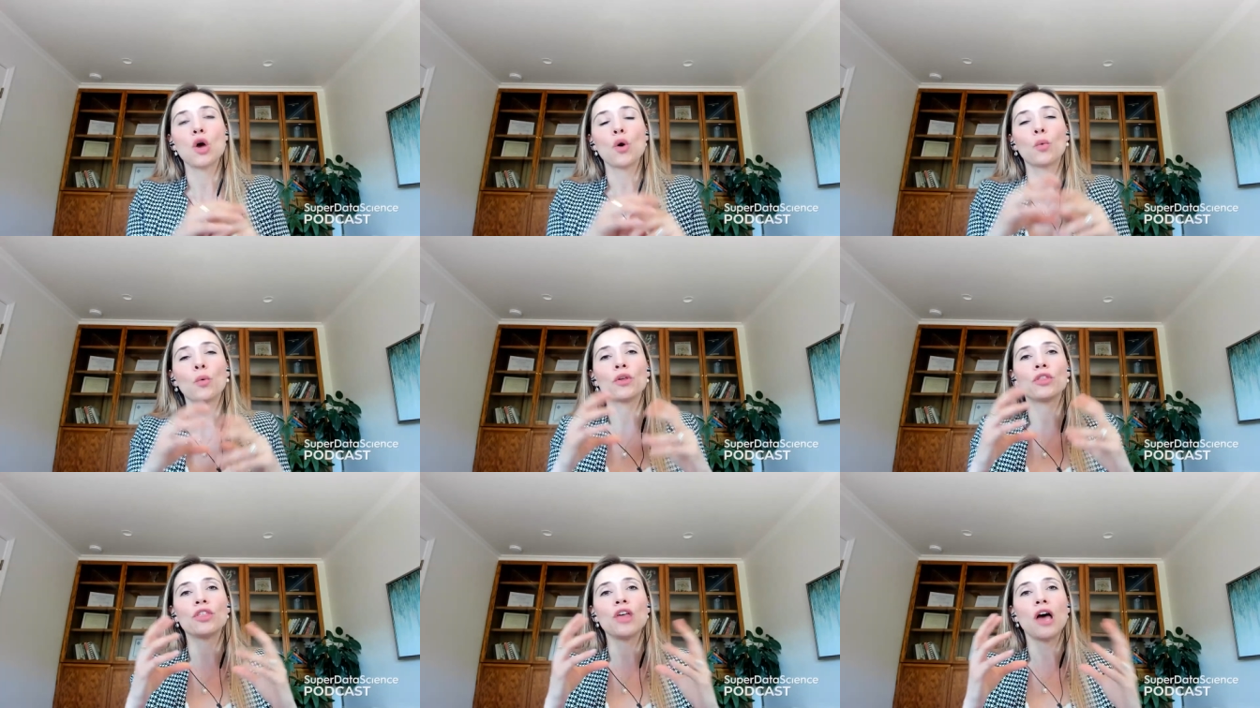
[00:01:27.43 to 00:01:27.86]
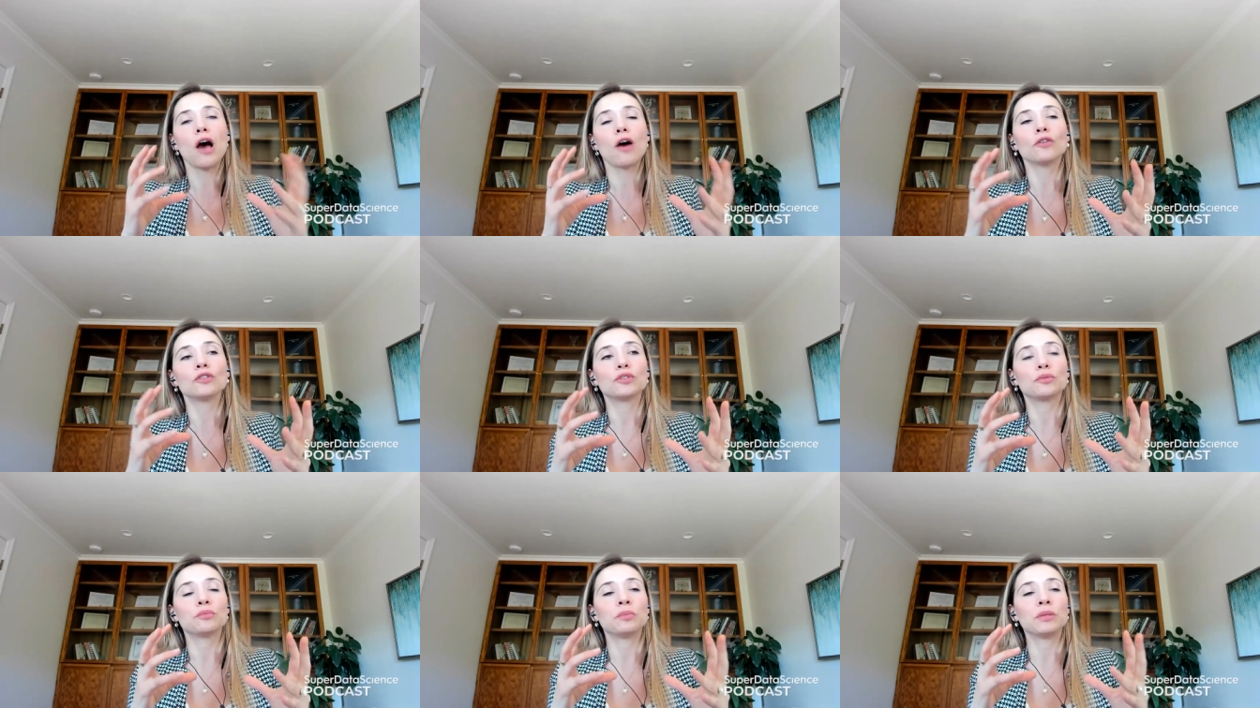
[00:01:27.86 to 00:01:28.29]

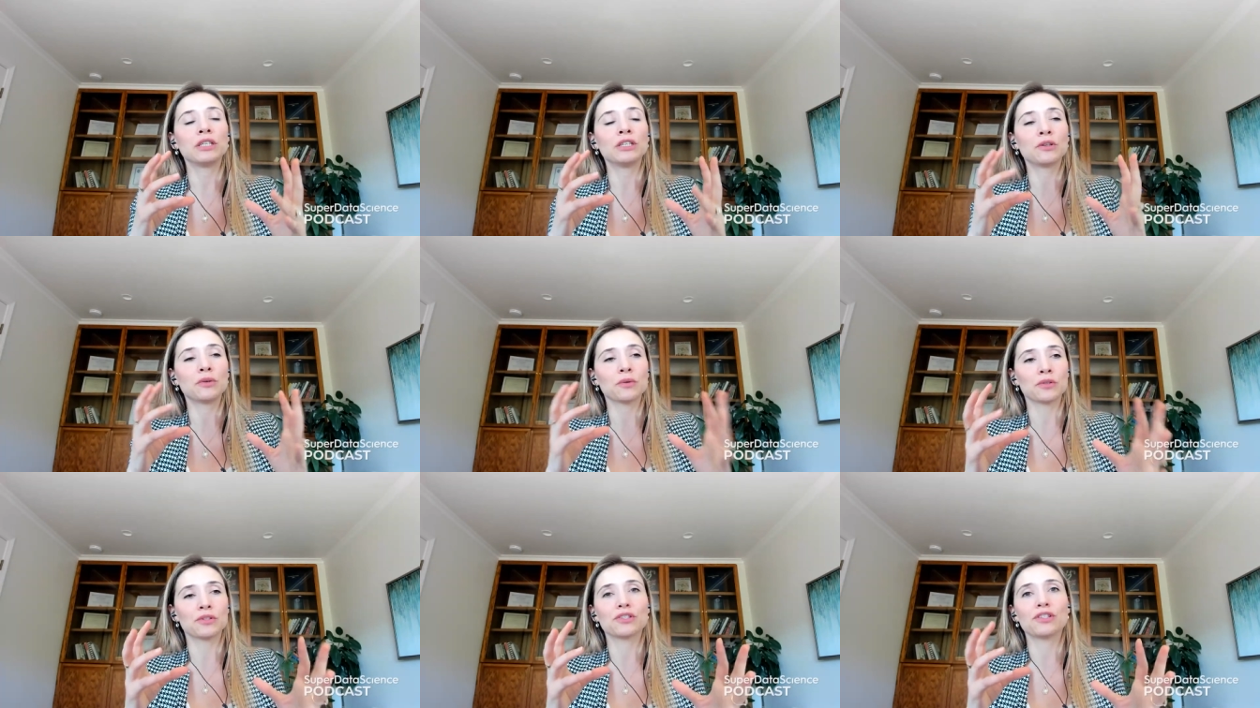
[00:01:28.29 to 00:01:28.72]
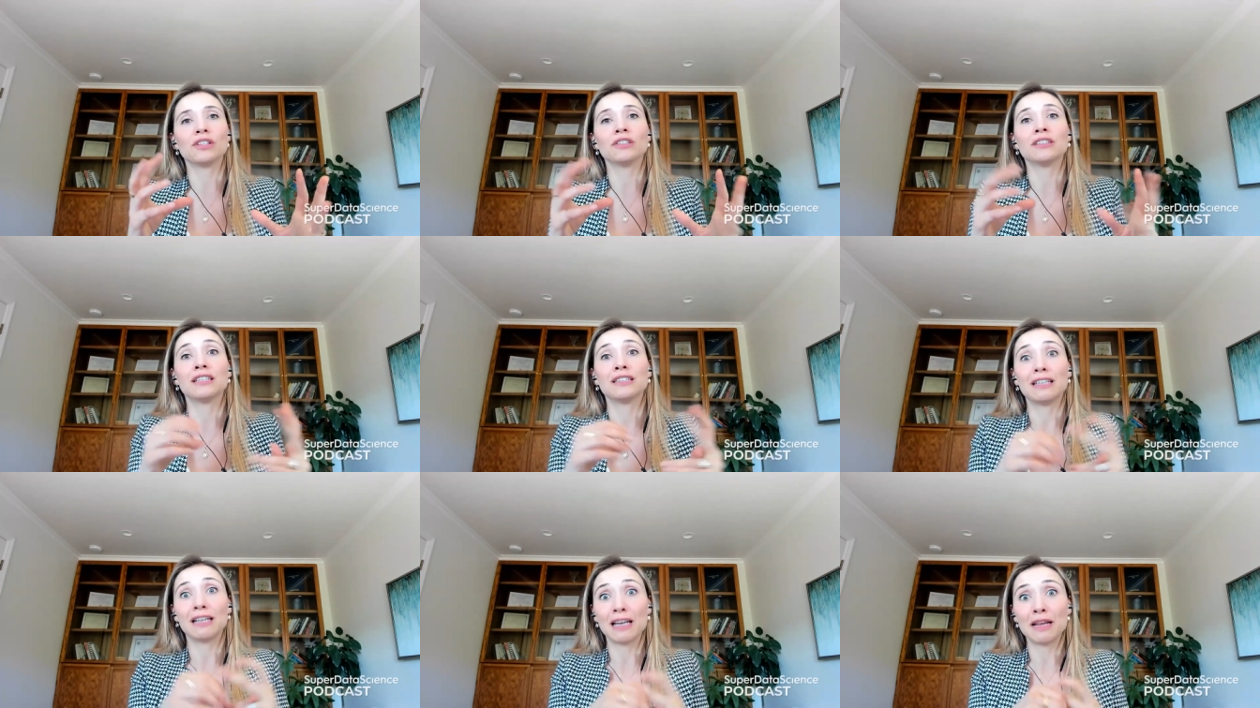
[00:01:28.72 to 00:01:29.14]
without being
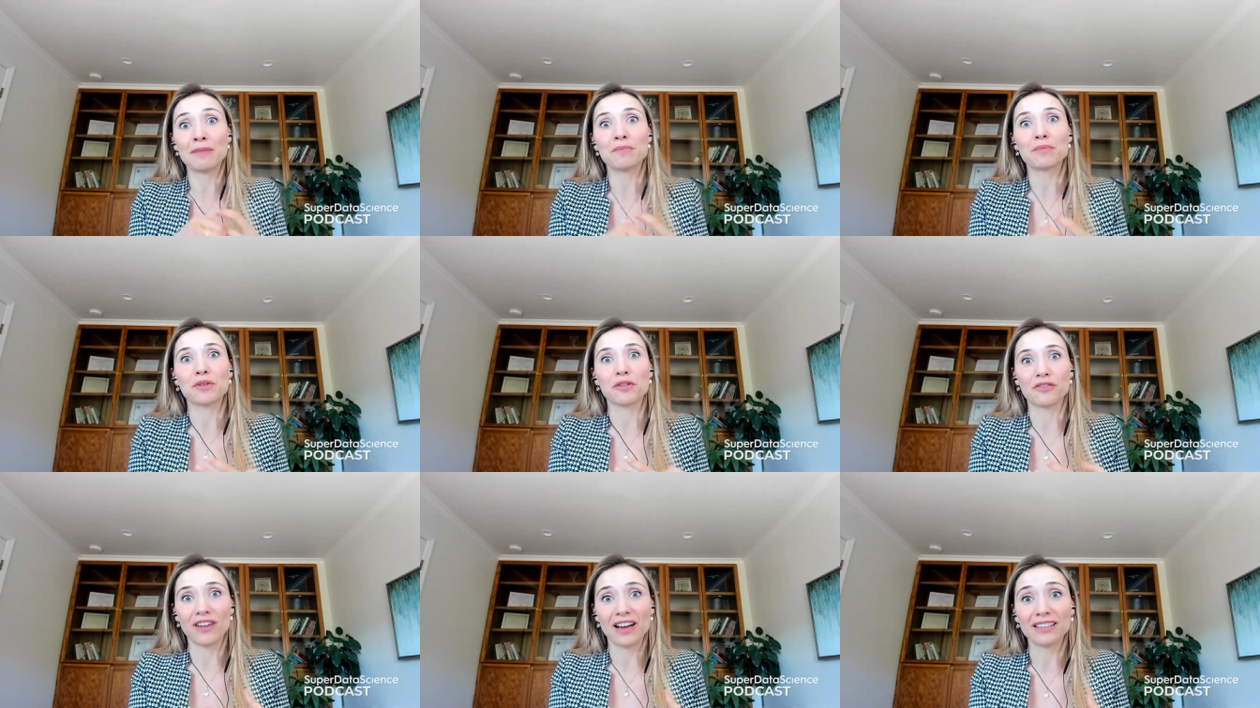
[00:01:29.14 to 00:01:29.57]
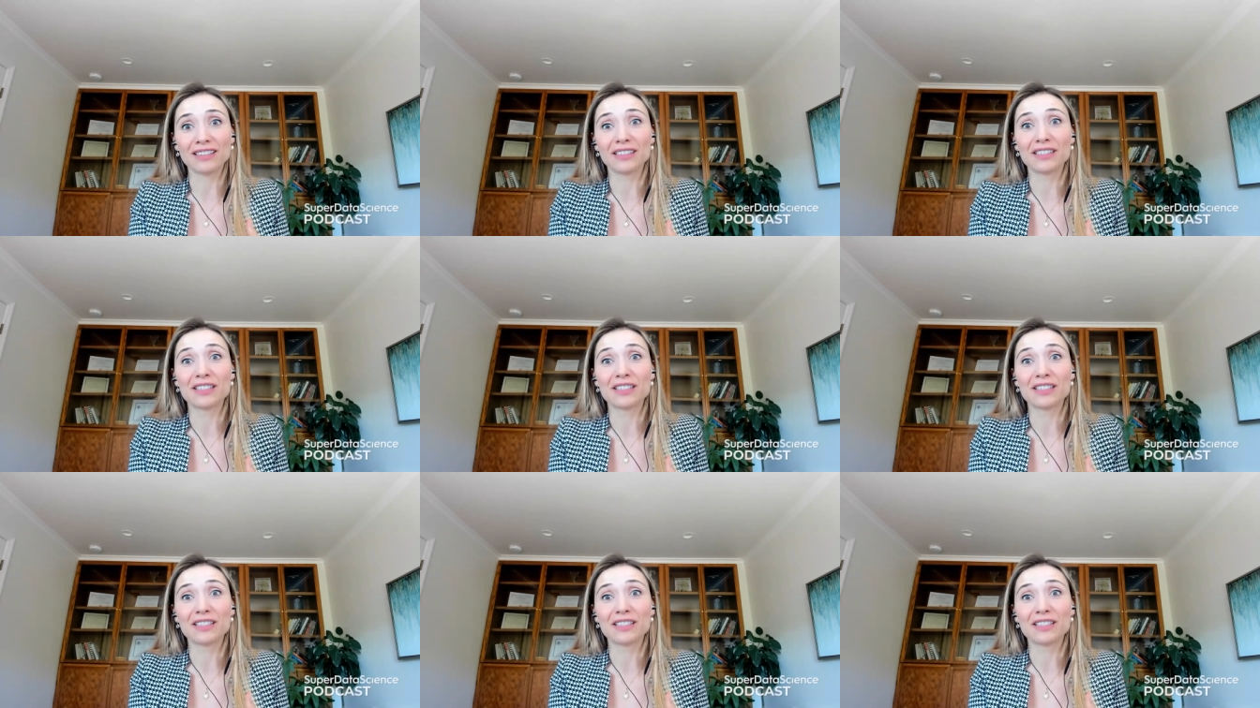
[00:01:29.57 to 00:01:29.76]
concerned that the LLM provider